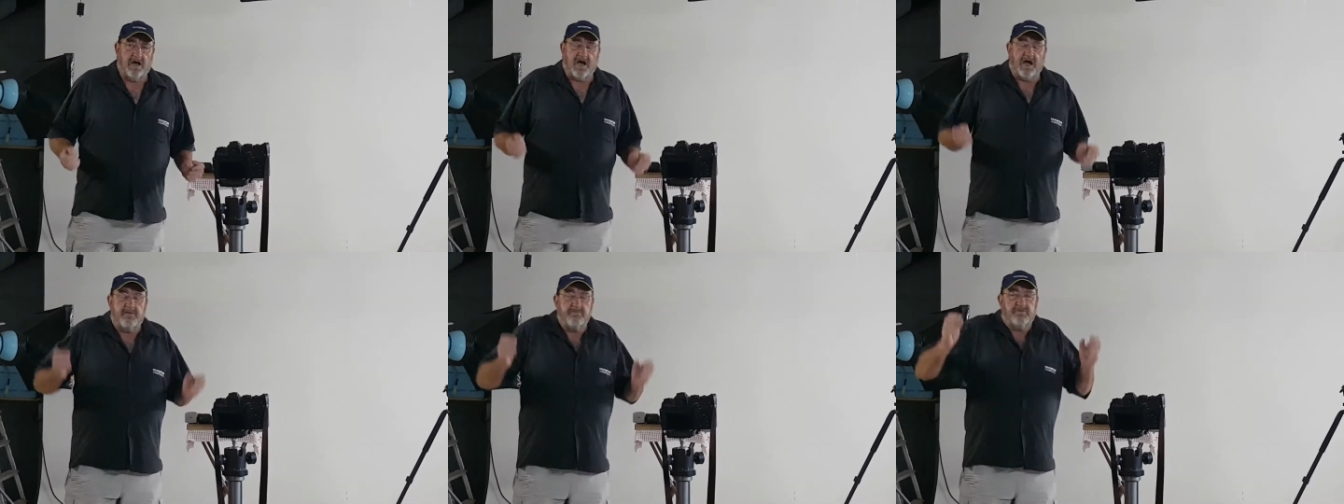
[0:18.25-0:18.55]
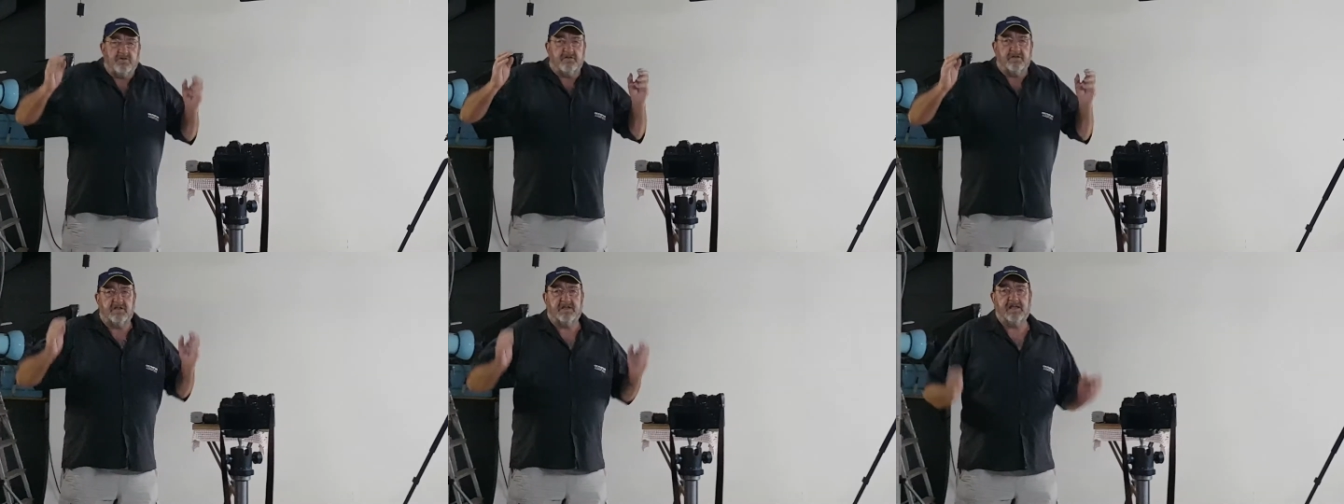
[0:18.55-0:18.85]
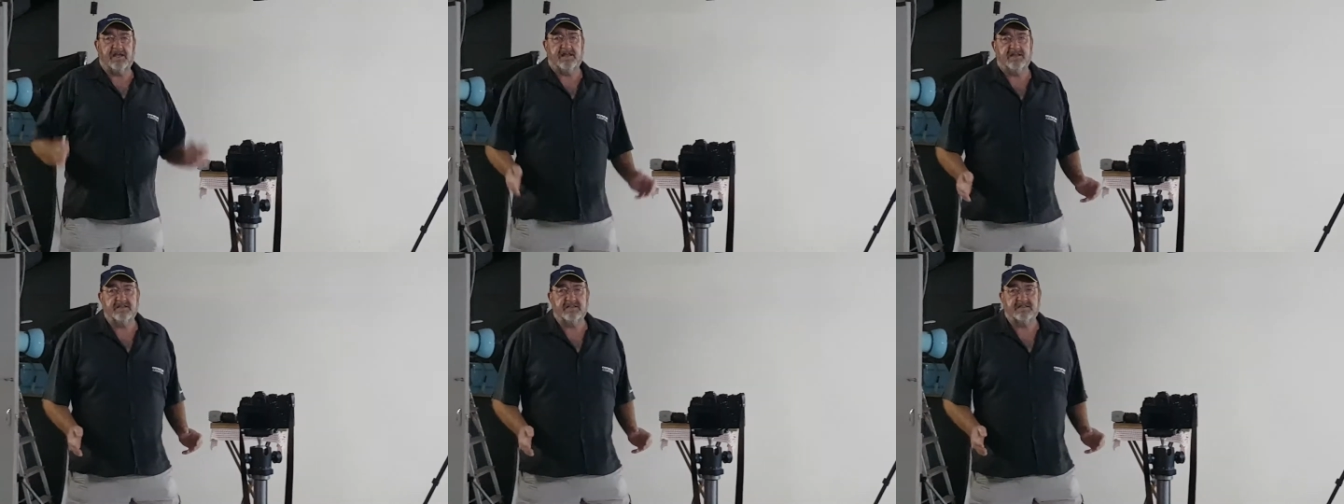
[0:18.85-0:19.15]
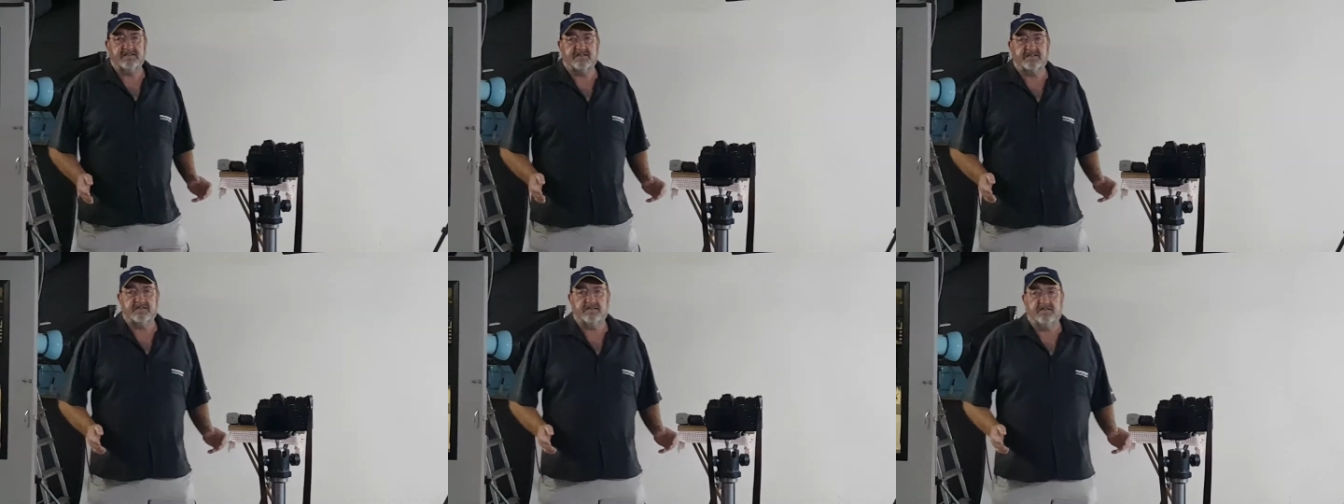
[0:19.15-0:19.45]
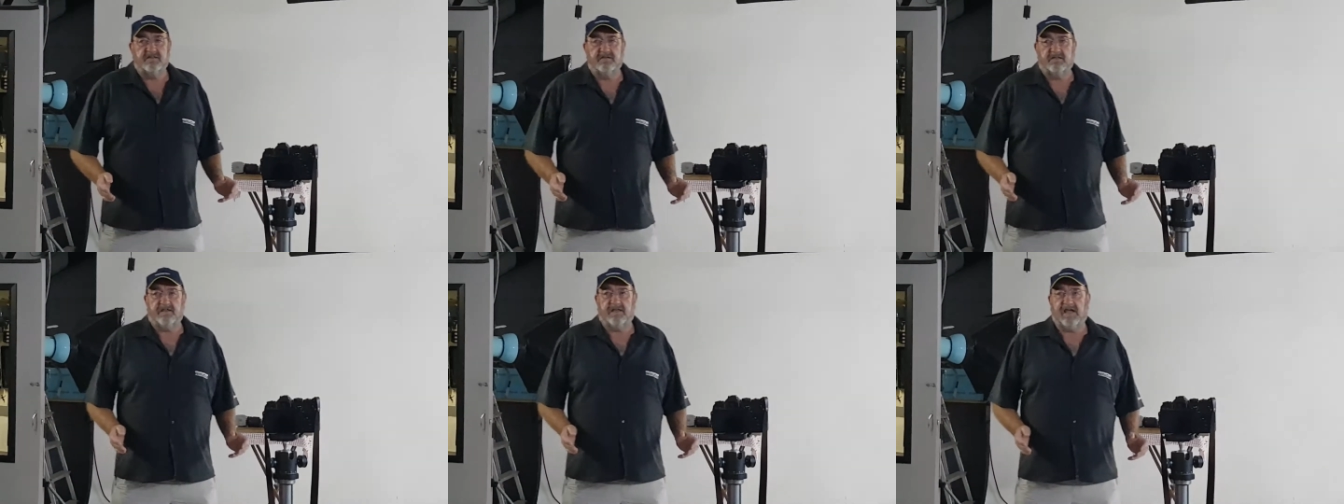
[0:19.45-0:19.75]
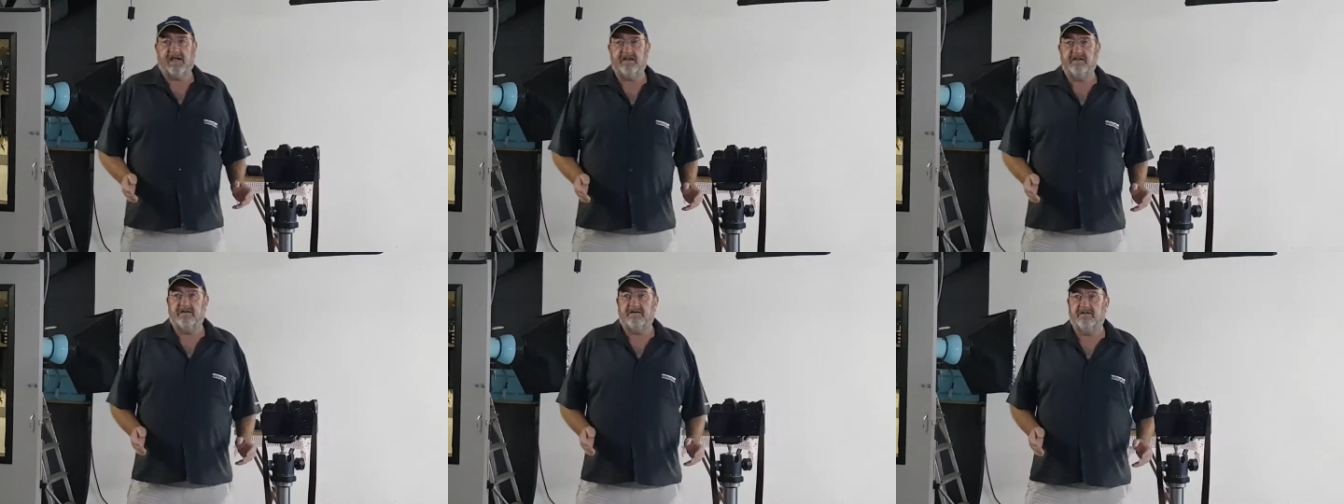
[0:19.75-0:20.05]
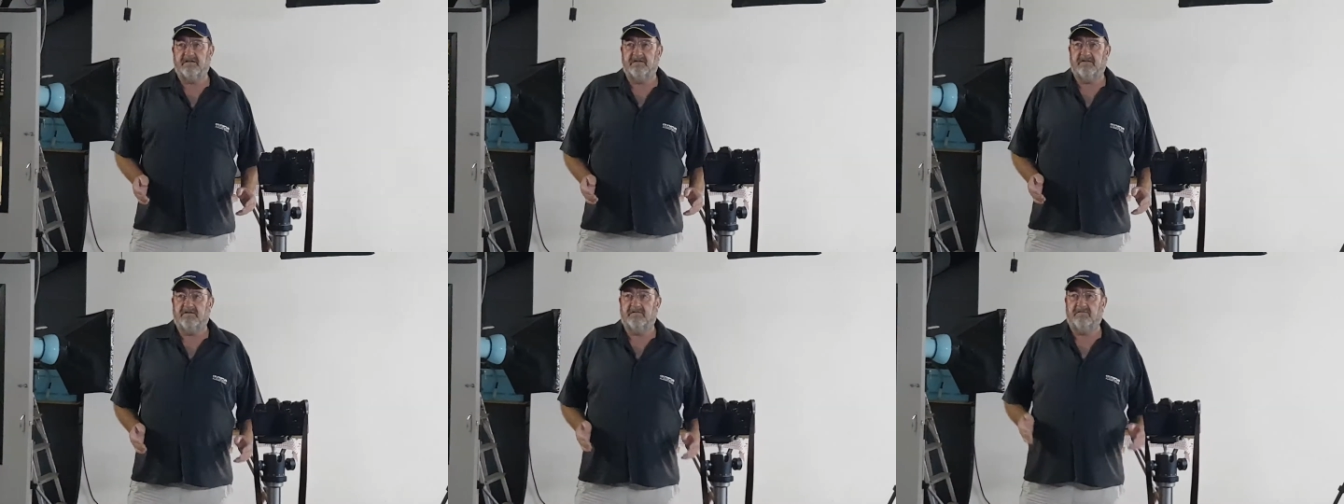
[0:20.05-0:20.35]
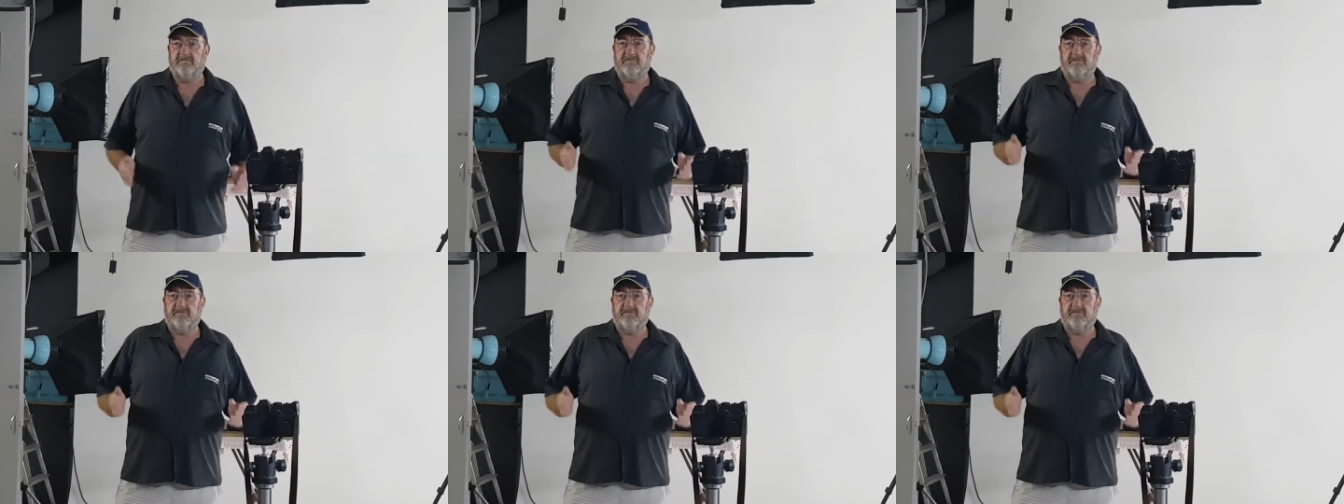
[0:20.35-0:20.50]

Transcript: I'm not against Canon,